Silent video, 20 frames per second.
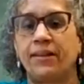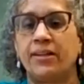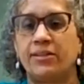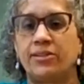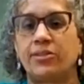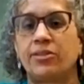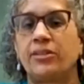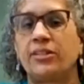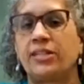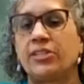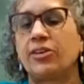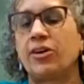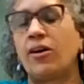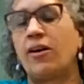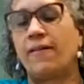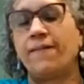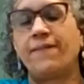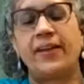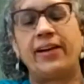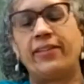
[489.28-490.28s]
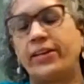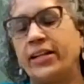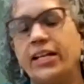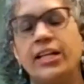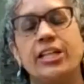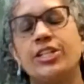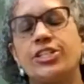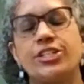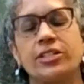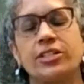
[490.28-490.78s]
So these are all
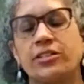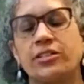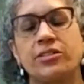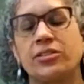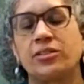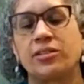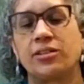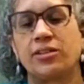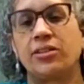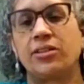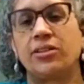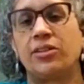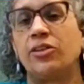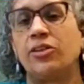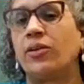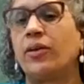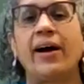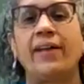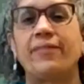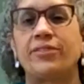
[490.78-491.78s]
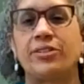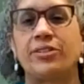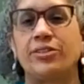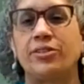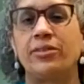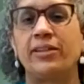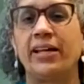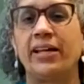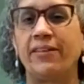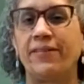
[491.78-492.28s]
variations. You don't have to
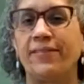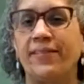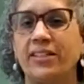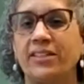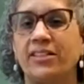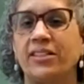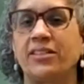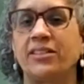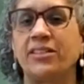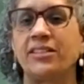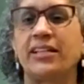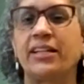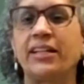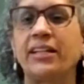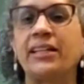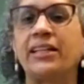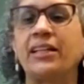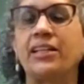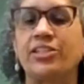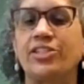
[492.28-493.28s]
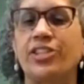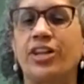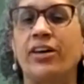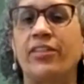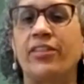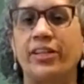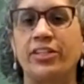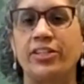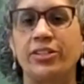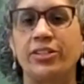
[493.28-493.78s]
do that if that's unsettling and
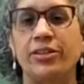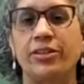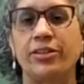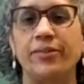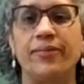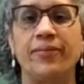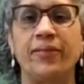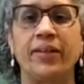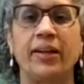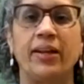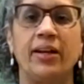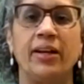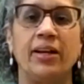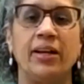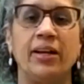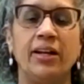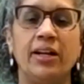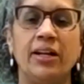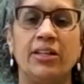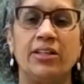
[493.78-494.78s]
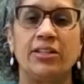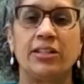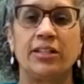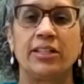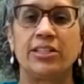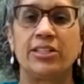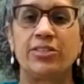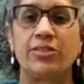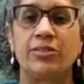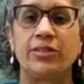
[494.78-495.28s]
jarring to you. So
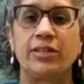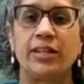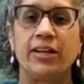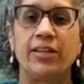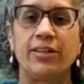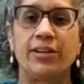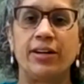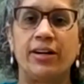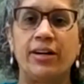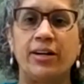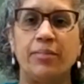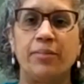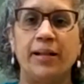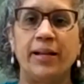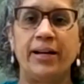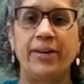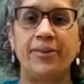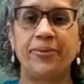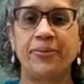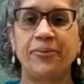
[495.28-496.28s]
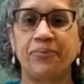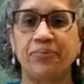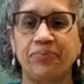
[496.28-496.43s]
let's do the other arm now.